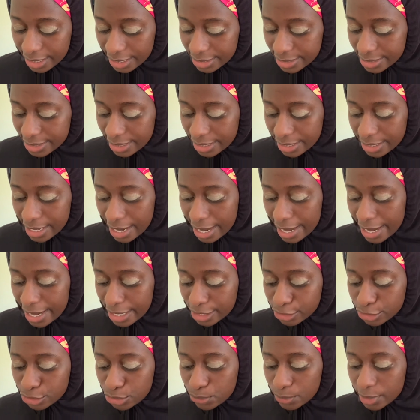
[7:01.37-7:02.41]
did, I had
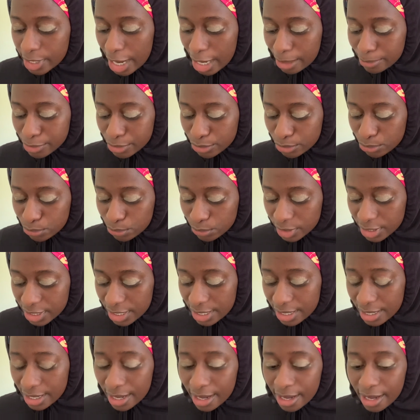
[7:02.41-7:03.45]
to do it
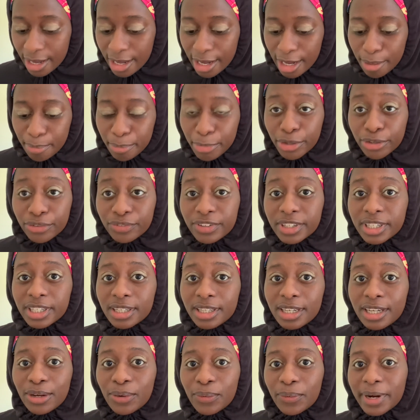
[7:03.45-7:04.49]
absolutely
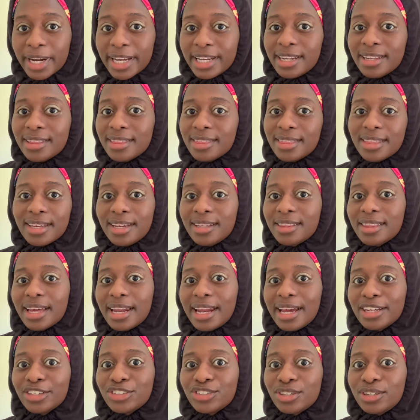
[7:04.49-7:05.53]
perfectly, or I didn't think that
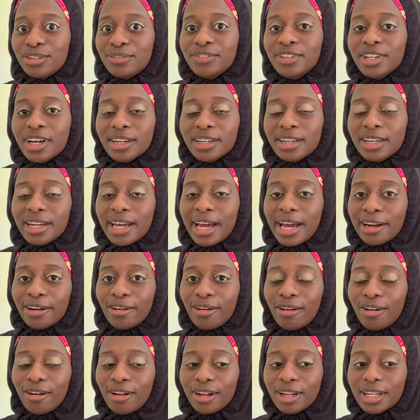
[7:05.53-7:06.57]
I should have done it at
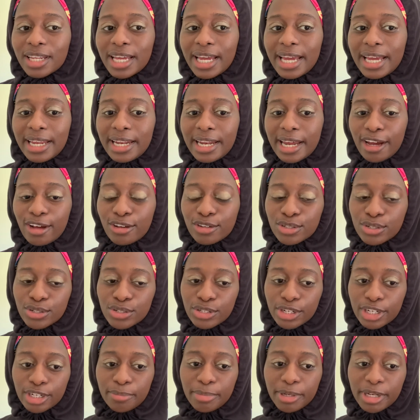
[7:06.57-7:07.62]
all. And I also
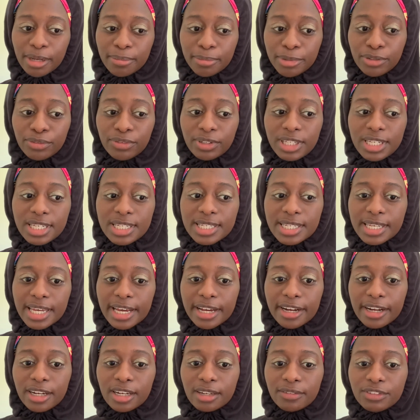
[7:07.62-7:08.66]
started becoming really
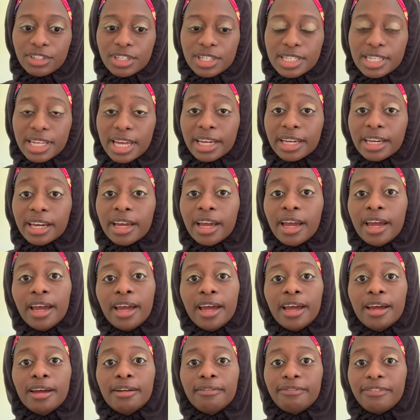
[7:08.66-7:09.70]
scared of just like
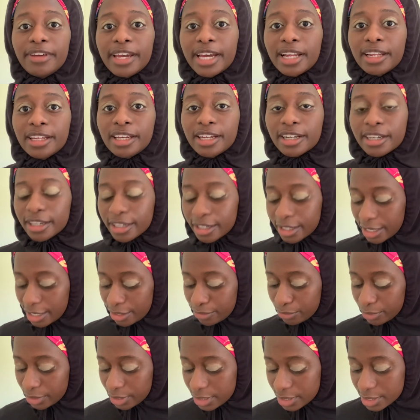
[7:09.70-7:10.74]
failure
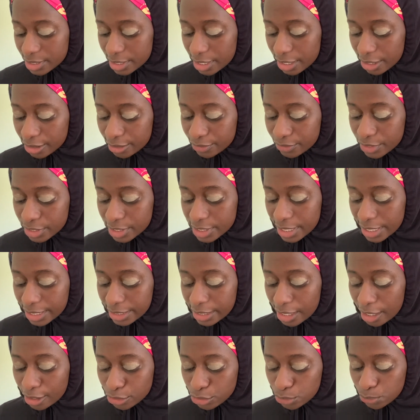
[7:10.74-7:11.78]
and really scared of just like
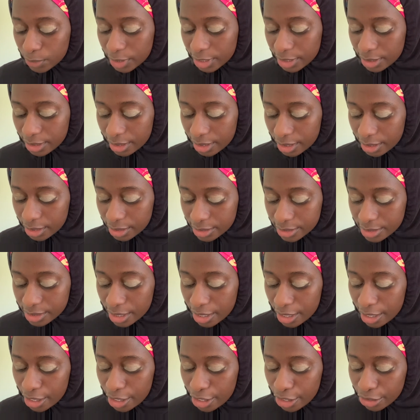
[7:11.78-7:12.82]
not doing things
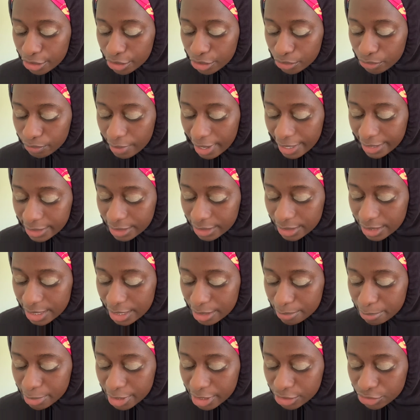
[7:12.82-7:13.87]
correctly
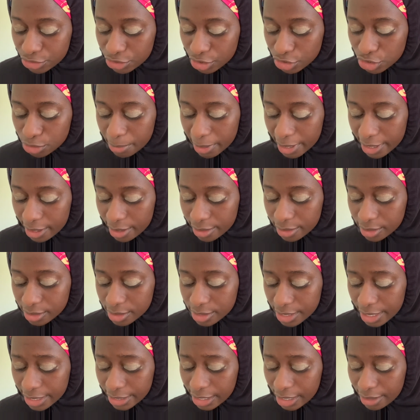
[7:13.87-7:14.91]
and being judged by others.
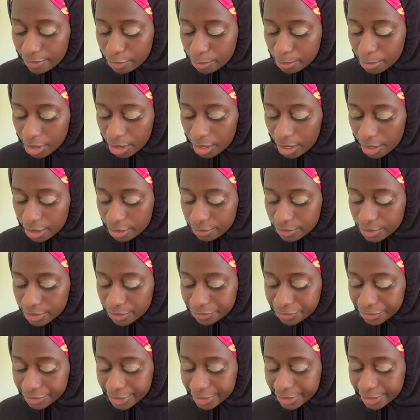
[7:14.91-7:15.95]
And that came from a lot of
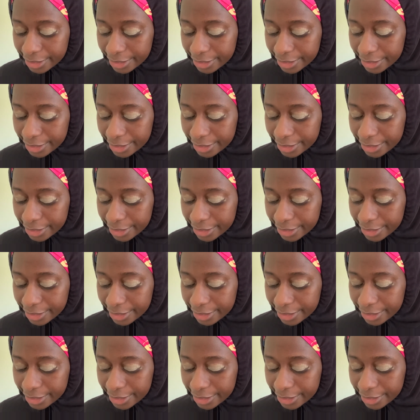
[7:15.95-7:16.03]
different